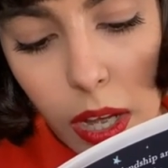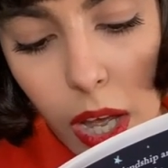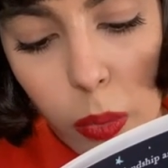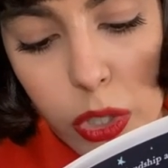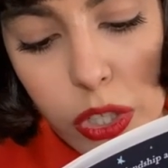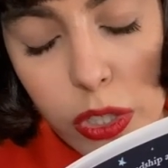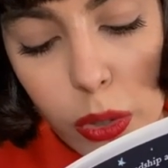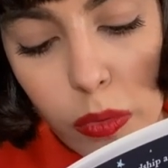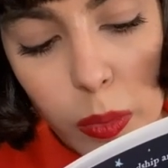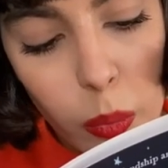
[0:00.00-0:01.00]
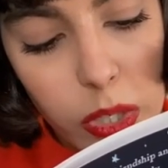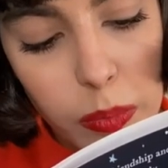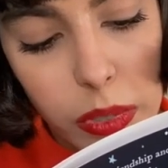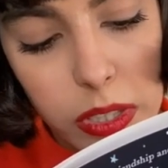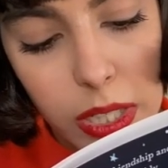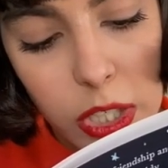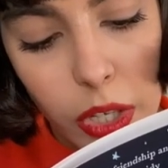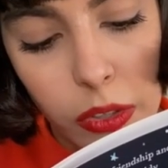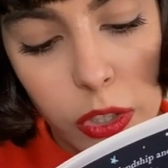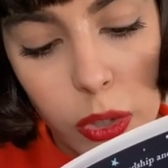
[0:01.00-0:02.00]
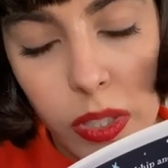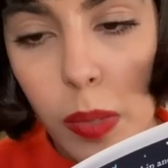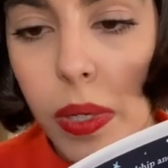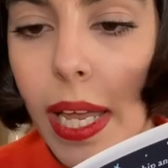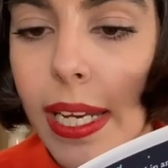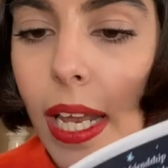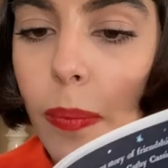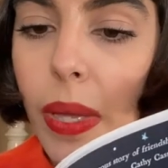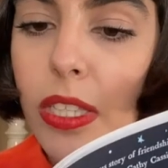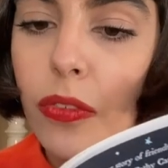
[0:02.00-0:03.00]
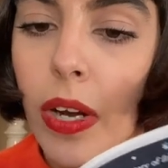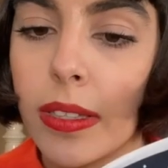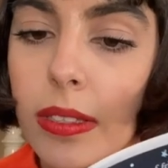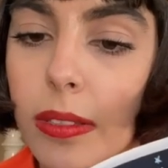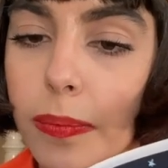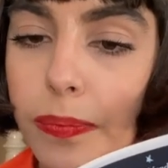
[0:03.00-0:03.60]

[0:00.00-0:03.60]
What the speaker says: I watch the two of them whisper to each other during the play like best friends.